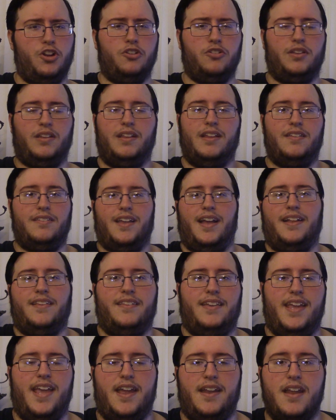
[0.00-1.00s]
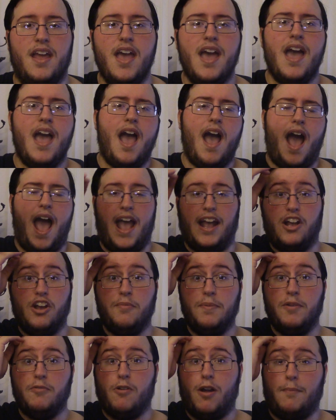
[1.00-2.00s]
using these sites again. I
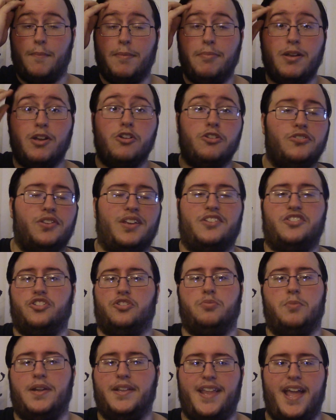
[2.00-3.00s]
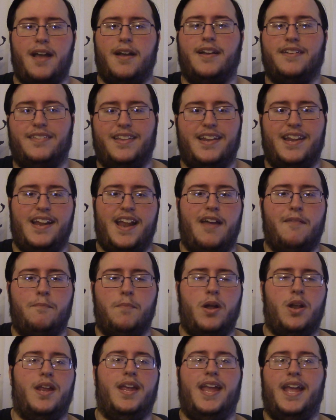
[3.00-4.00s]
could be wrong. Maybe Goozex just went down because they didn't have
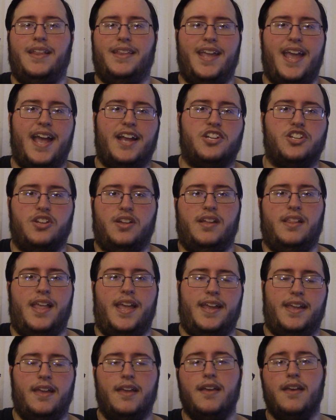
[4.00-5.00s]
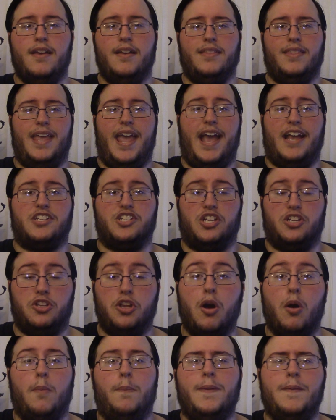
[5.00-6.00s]
money and they actually like they actually
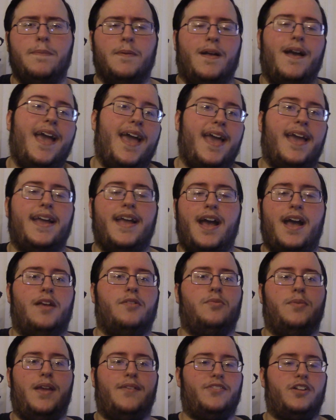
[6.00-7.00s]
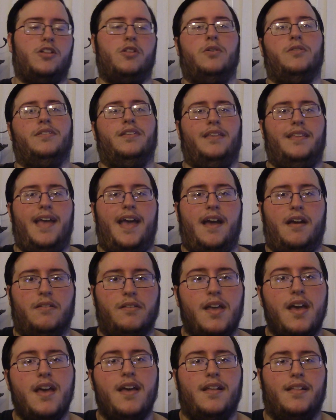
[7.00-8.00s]
told people, hey guys, we have to close it
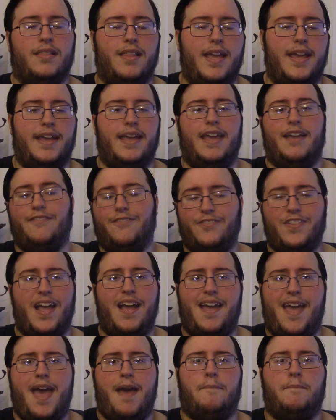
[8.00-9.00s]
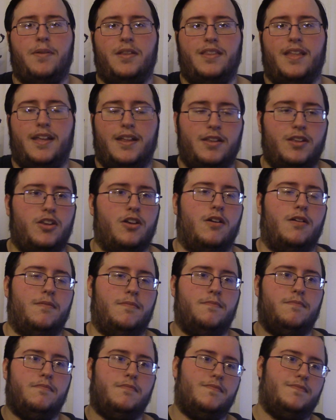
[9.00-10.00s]
down. Like if that happened, then you know,